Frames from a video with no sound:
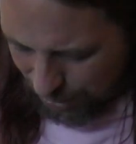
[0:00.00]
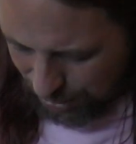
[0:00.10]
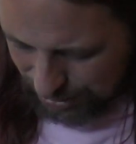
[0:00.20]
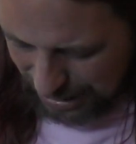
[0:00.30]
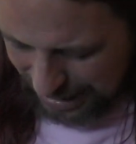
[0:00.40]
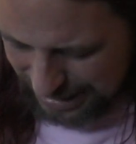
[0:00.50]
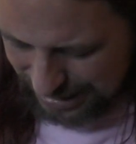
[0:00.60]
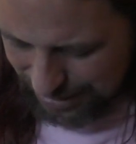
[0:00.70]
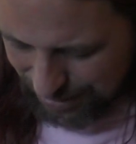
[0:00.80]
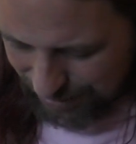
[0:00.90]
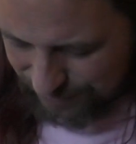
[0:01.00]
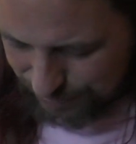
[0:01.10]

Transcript: on the idea of